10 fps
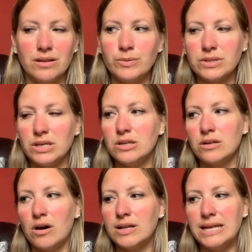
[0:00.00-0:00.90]
There was like
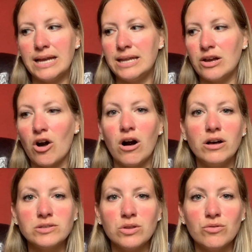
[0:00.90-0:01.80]
hardly any
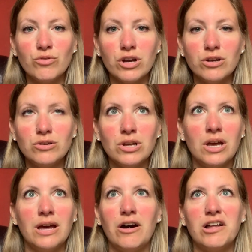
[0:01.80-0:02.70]
cars on the road,
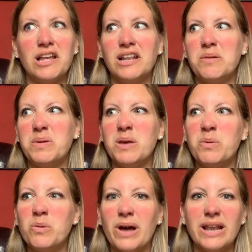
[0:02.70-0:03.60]
hardly any
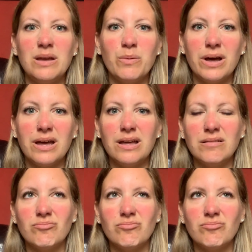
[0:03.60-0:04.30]
people anywhere.